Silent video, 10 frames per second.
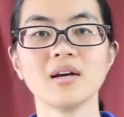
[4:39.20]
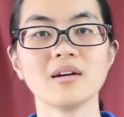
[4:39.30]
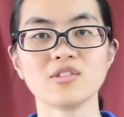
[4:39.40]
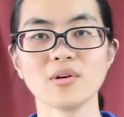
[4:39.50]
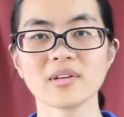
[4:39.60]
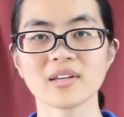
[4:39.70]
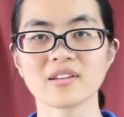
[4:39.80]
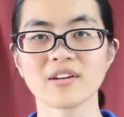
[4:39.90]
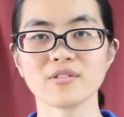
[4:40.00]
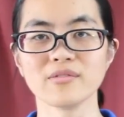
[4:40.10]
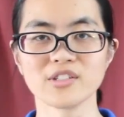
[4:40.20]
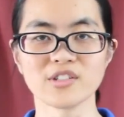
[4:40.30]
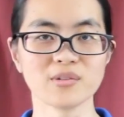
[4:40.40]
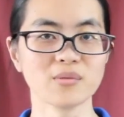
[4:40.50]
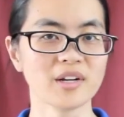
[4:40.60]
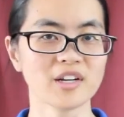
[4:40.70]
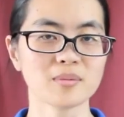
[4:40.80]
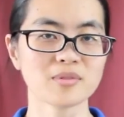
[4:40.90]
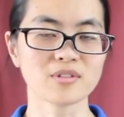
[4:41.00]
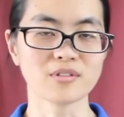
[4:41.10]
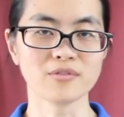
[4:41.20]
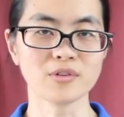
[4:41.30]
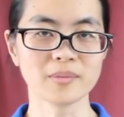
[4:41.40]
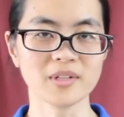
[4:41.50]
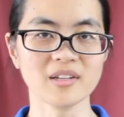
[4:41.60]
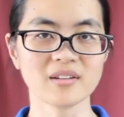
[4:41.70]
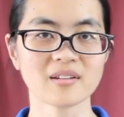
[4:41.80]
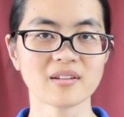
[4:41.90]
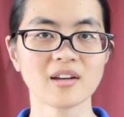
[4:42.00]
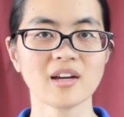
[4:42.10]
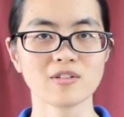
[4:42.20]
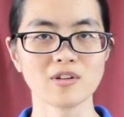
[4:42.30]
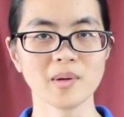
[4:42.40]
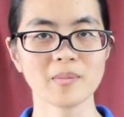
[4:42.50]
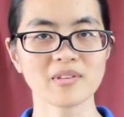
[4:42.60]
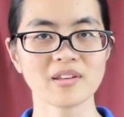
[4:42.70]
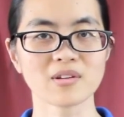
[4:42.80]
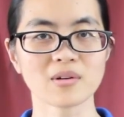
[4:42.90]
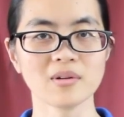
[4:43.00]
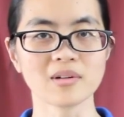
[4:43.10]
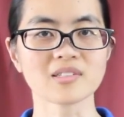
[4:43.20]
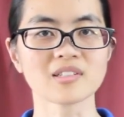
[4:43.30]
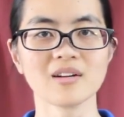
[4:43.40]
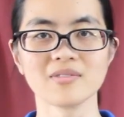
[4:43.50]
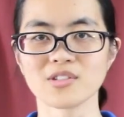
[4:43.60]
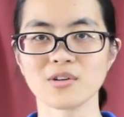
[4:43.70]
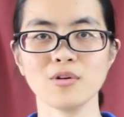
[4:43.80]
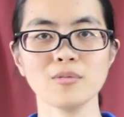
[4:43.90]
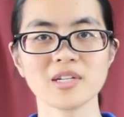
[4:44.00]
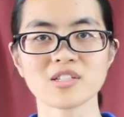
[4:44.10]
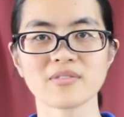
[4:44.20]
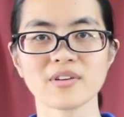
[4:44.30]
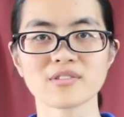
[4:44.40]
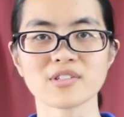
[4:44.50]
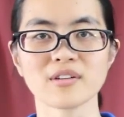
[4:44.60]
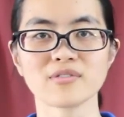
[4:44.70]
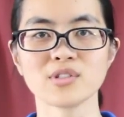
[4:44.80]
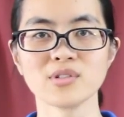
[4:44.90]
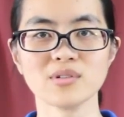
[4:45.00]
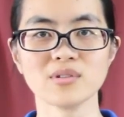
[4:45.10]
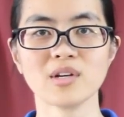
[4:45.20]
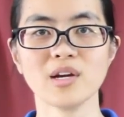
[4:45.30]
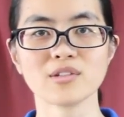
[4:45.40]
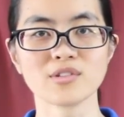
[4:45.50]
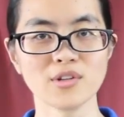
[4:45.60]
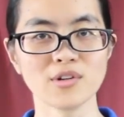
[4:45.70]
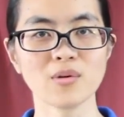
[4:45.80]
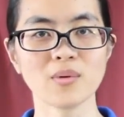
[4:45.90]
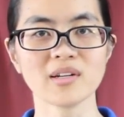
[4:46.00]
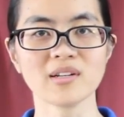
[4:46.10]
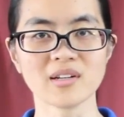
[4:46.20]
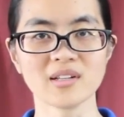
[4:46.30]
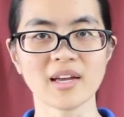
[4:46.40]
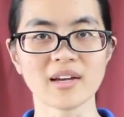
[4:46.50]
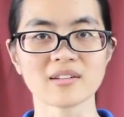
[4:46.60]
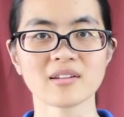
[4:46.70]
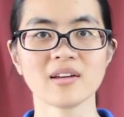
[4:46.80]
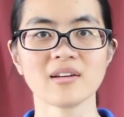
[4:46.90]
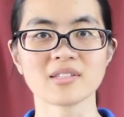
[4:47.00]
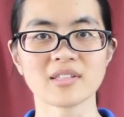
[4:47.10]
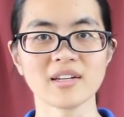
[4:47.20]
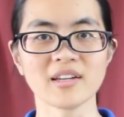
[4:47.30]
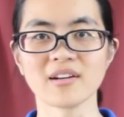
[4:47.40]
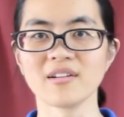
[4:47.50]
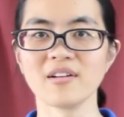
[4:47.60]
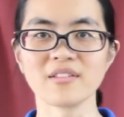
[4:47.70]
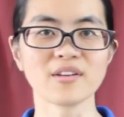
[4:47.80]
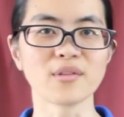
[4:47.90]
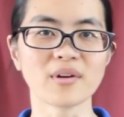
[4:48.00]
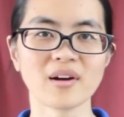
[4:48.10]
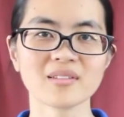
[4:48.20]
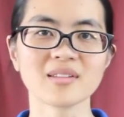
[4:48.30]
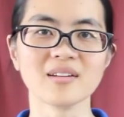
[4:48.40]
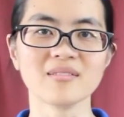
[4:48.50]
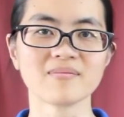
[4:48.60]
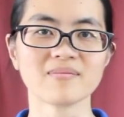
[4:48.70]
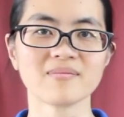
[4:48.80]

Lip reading: Don't get tunnel vision when it comes to the formula. Remember that the course covers a whole bunch of other stuff too, so you don't want to neglect studying all the other content.